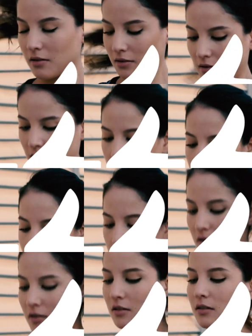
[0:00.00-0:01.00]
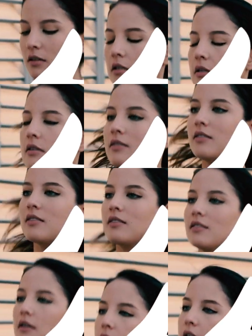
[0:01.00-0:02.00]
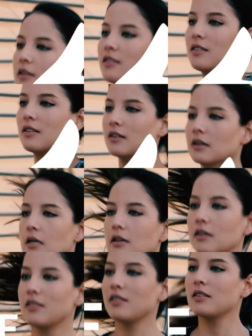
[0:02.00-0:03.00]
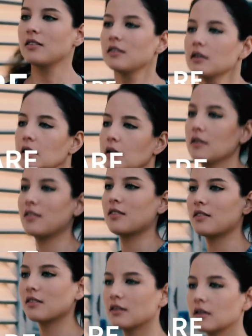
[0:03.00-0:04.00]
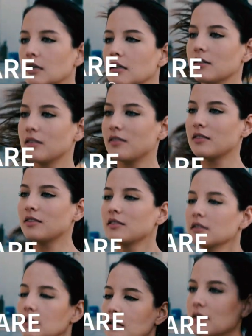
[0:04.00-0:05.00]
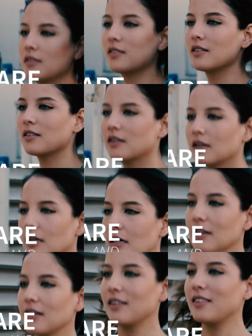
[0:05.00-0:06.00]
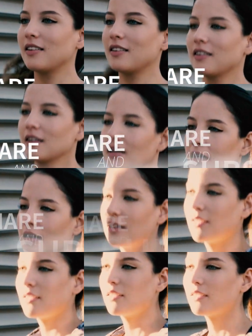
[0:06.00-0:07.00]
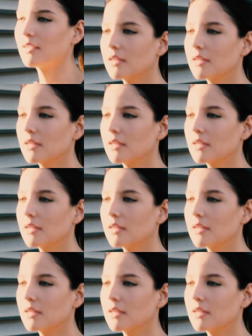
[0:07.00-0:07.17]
So now guys, I hope you like this video. Don't forget to like, subscribe and share my videos. Thanks for watching Digital